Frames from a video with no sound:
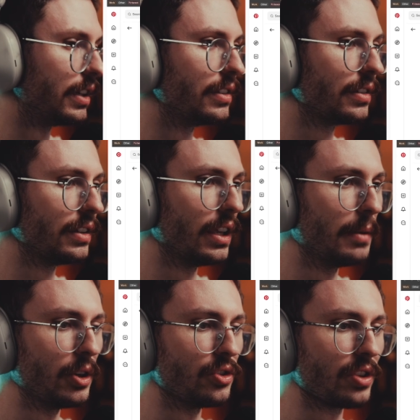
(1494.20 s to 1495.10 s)
an
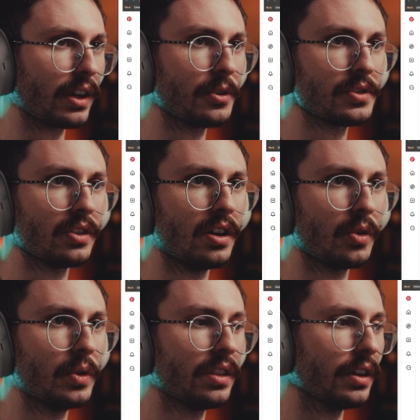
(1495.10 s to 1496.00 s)
image that goes along
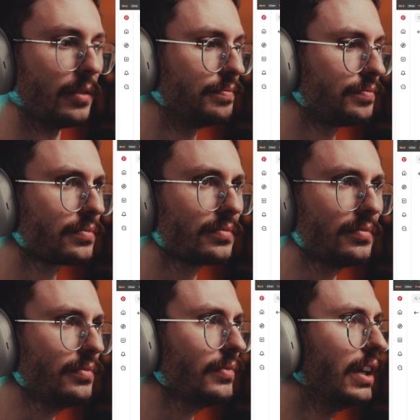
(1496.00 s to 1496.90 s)
with it.
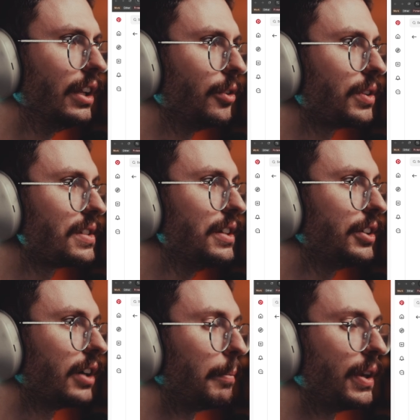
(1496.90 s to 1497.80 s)
And you can see here
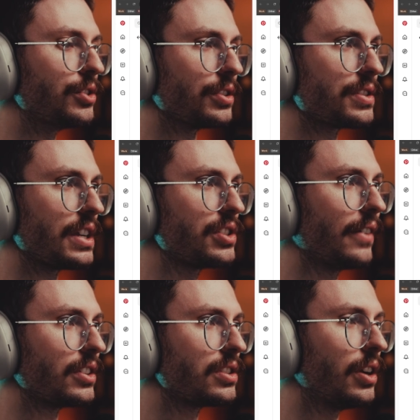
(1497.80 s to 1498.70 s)
on Pinterest, I just have a
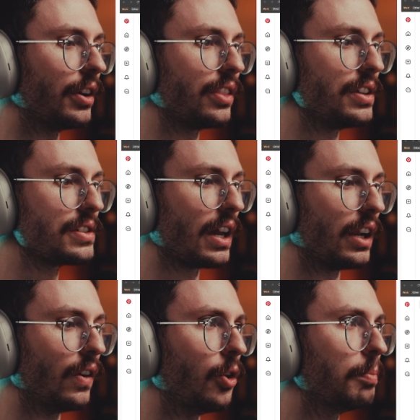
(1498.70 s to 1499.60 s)
ton of these kind of
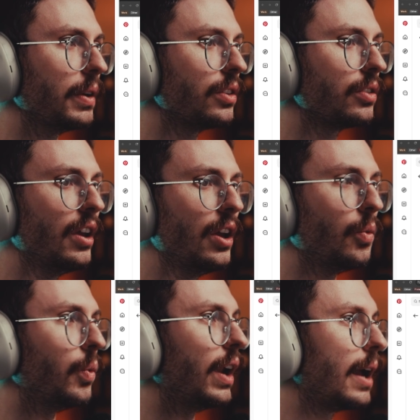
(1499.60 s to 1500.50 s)
opened.
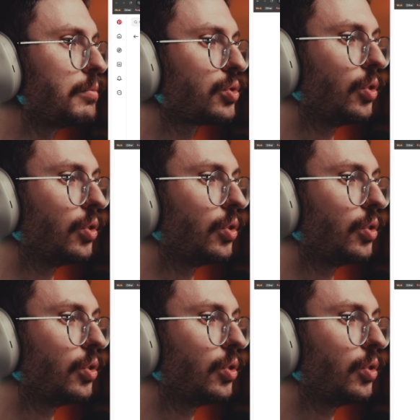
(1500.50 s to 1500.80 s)
When I'm scrolling,